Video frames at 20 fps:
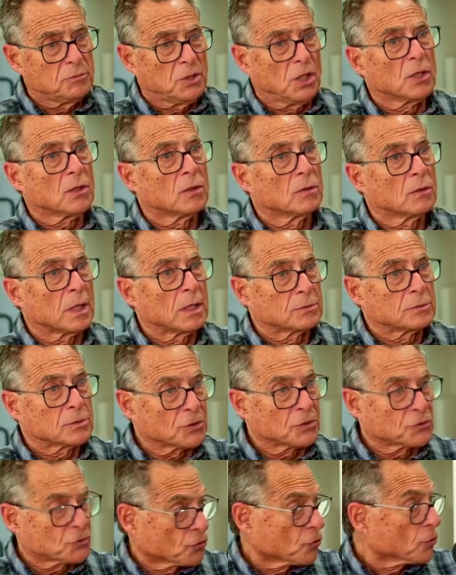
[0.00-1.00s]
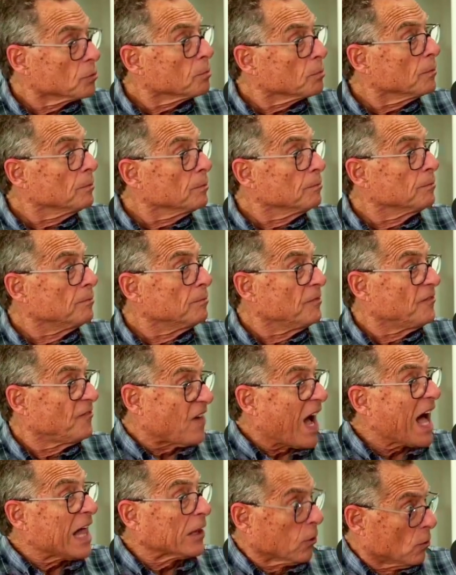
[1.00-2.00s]
a true
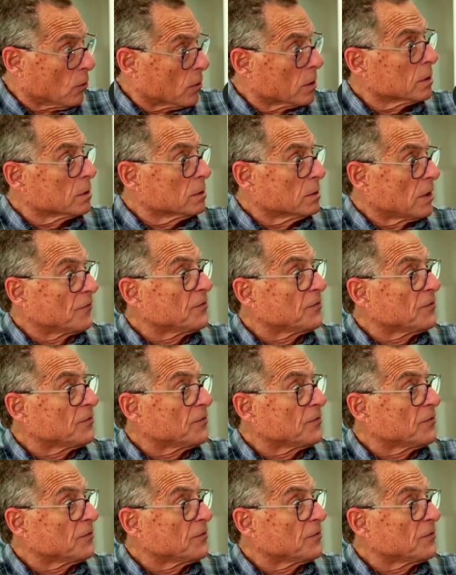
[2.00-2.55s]
follower of